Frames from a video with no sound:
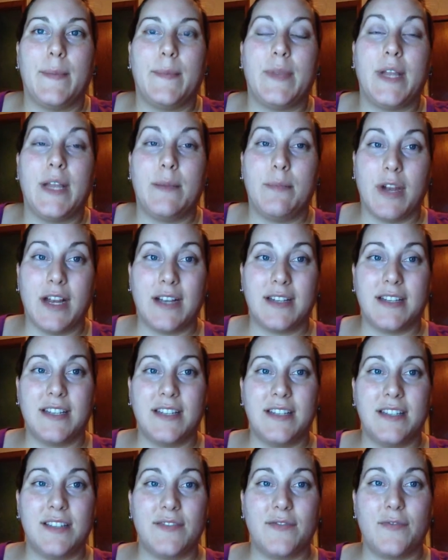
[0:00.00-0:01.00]
play
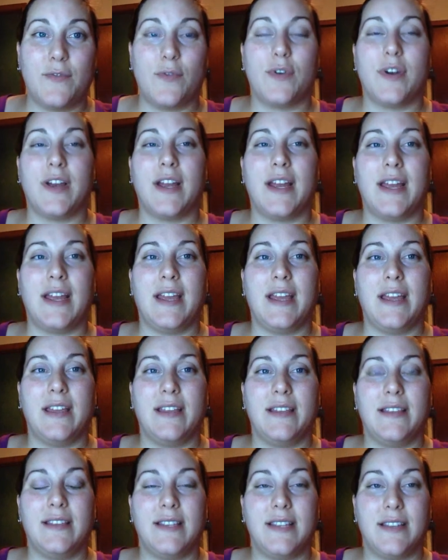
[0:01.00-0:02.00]
practice for
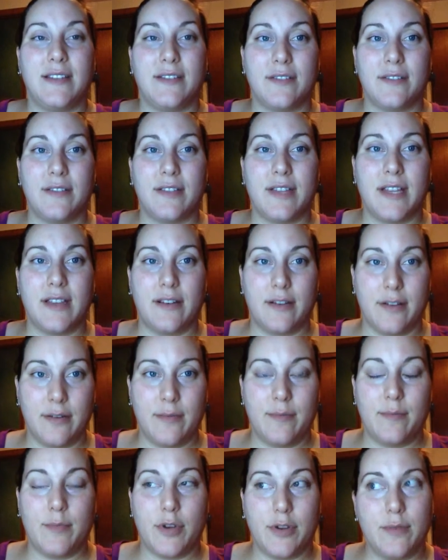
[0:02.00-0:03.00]
a
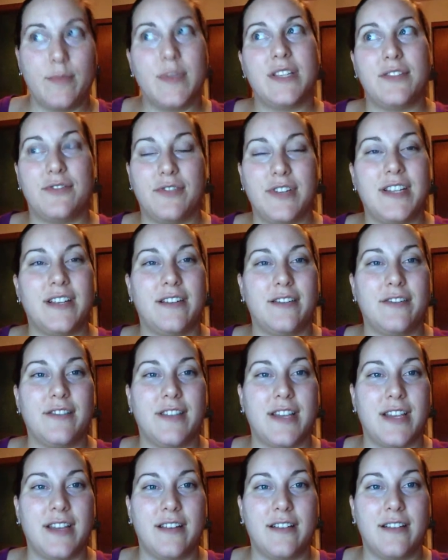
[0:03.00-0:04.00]
murder mystery dinner
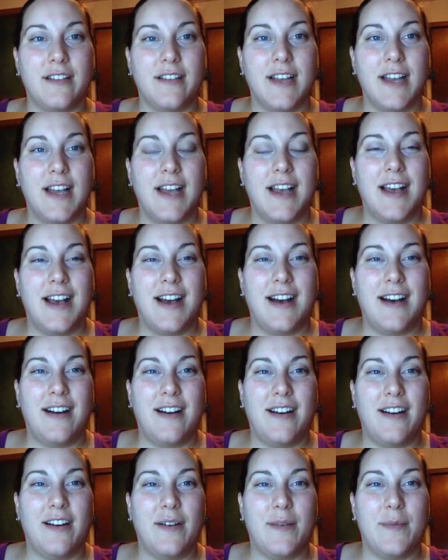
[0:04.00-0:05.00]
theater,
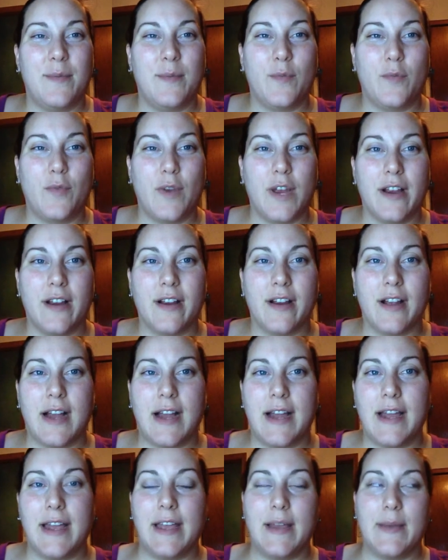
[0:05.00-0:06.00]
where
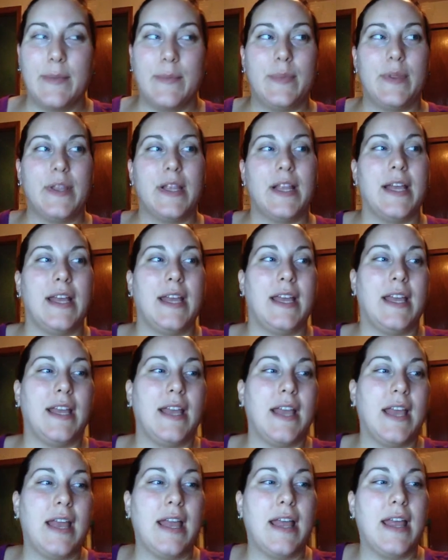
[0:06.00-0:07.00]
I am
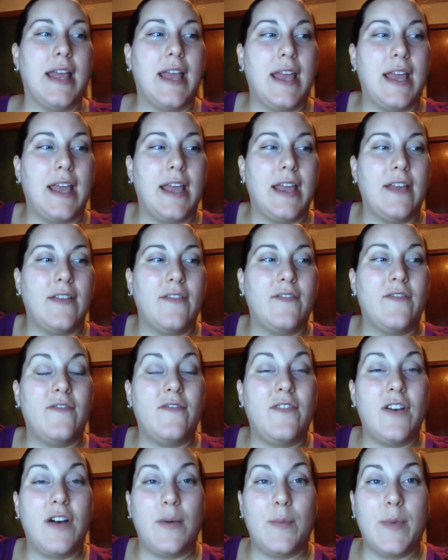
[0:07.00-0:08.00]
playing a
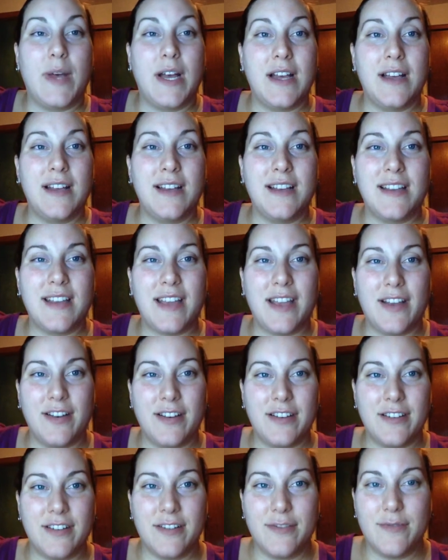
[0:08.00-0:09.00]
Velma
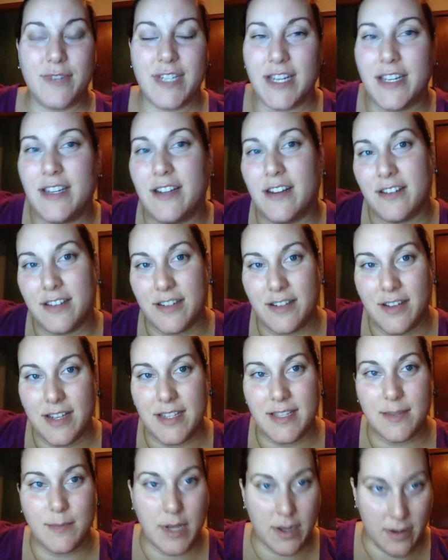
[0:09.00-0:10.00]
character, which I talked to you
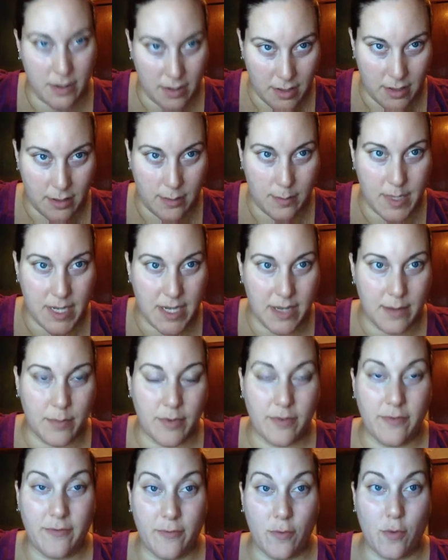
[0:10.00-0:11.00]
guys about a little bit
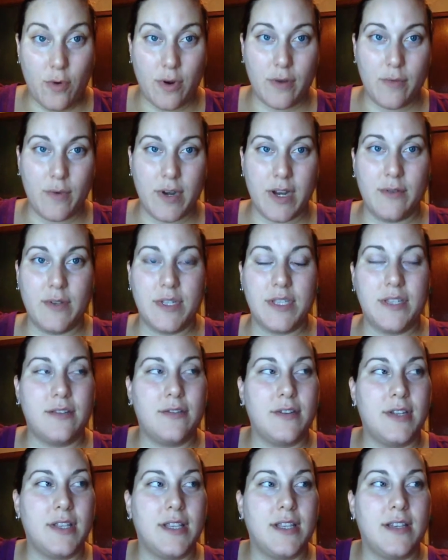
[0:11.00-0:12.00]
before when I was
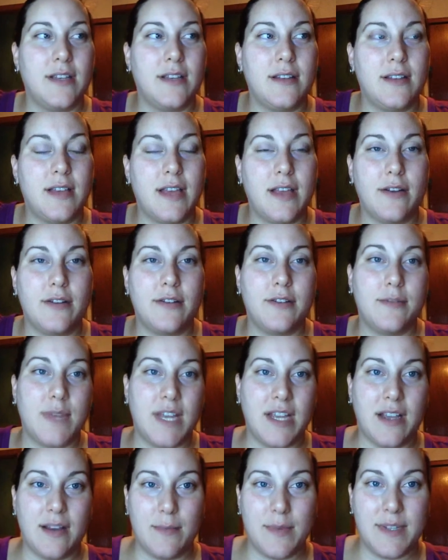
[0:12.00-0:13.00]
doing the character
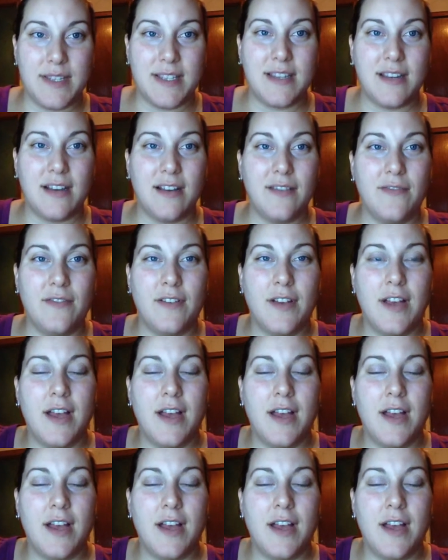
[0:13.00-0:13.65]
makeup and stuff.